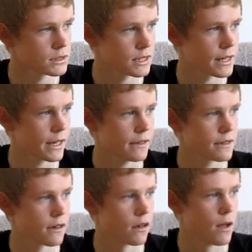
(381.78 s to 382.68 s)
they need
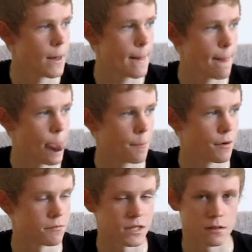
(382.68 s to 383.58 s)
to
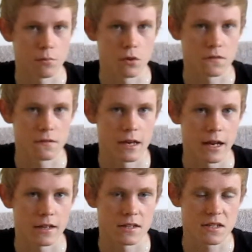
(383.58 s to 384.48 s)
bump down the points for that.
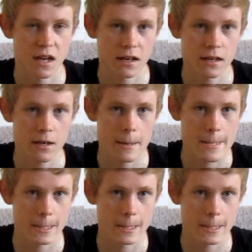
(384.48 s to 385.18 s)
And stunning,